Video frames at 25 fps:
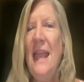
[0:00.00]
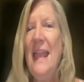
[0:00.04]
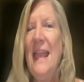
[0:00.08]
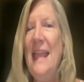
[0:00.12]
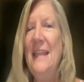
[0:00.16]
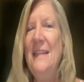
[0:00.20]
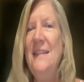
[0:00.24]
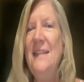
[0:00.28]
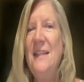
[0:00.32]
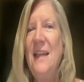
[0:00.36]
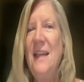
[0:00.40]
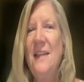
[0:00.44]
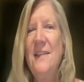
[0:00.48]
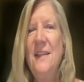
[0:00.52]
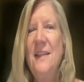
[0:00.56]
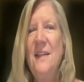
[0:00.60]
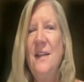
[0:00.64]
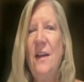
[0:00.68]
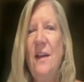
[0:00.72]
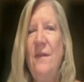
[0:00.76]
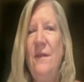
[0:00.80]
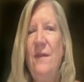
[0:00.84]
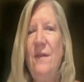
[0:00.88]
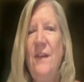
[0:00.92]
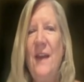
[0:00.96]
It doesn't
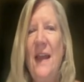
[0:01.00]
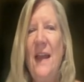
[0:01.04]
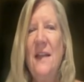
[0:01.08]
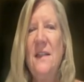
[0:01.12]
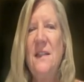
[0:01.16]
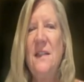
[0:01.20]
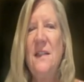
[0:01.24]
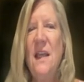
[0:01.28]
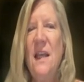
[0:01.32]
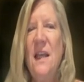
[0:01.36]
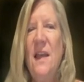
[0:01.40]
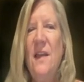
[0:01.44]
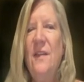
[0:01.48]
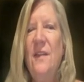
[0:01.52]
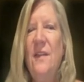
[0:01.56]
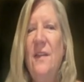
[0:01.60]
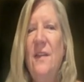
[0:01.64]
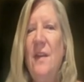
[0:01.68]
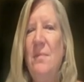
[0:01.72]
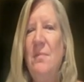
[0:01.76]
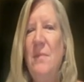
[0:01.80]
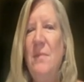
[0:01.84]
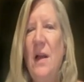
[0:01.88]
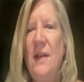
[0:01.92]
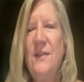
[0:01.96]
affect the
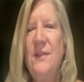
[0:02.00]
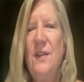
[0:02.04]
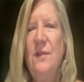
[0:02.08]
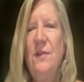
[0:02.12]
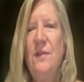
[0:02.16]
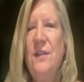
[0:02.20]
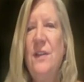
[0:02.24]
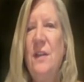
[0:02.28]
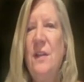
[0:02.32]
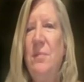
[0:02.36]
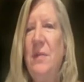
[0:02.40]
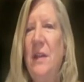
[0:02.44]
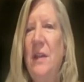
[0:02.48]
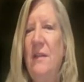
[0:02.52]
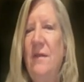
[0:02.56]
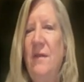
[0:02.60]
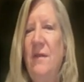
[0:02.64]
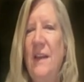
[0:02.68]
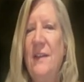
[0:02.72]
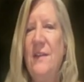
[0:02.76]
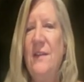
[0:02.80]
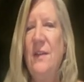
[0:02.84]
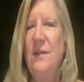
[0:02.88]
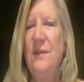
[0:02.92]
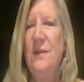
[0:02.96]
muscles, the blood
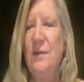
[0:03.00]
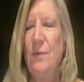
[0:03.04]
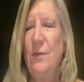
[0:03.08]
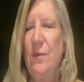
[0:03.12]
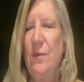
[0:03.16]
vessels,